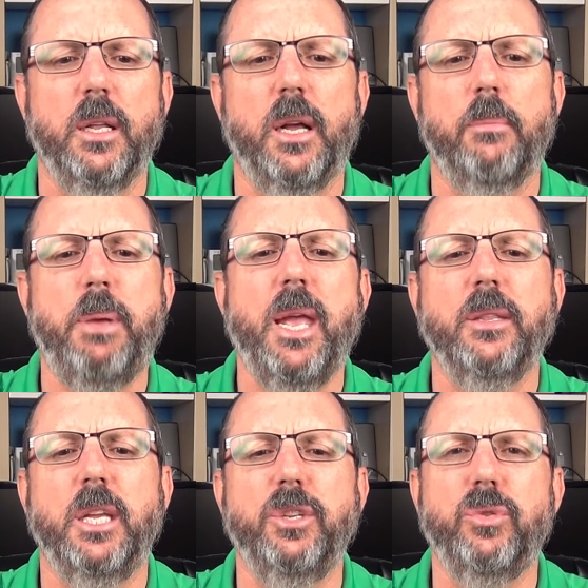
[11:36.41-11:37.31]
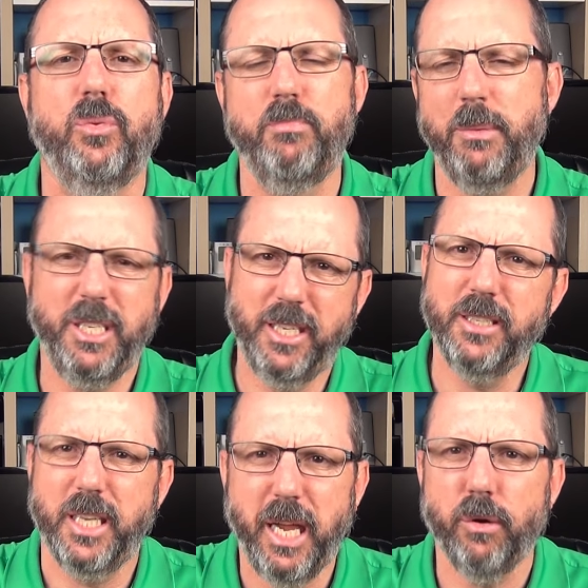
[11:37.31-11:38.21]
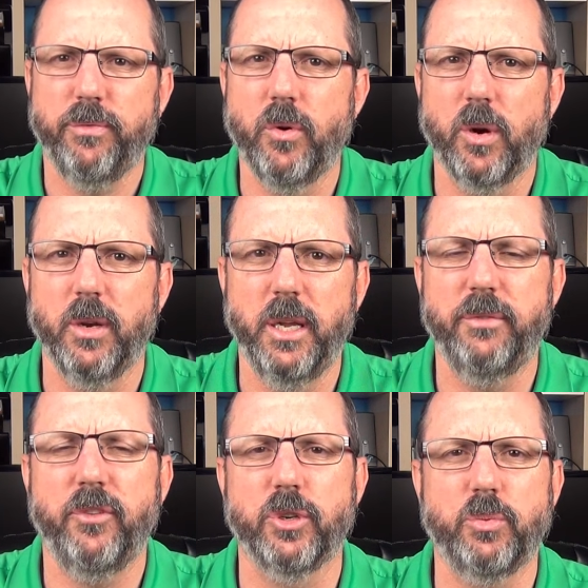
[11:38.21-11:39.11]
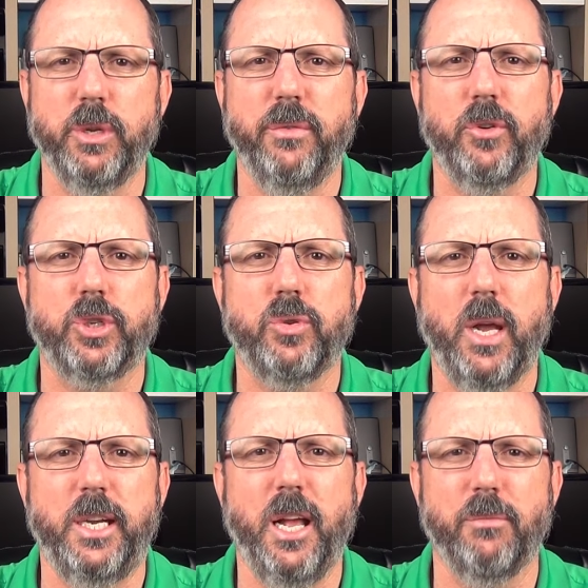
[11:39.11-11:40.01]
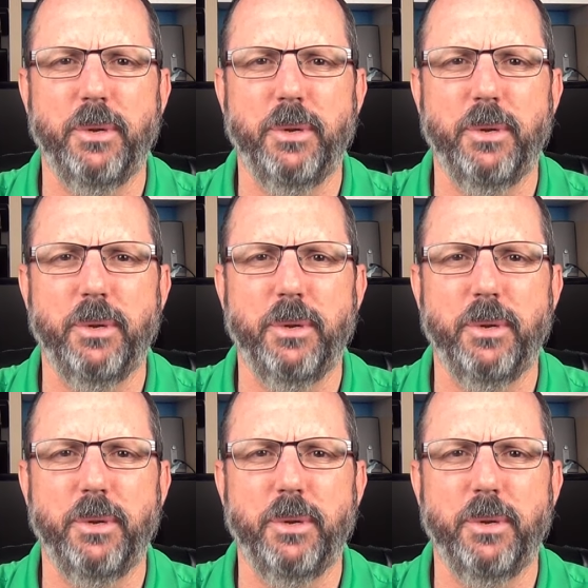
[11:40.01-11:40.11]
a pen that you maybe didn't care for at first when you first tried it out,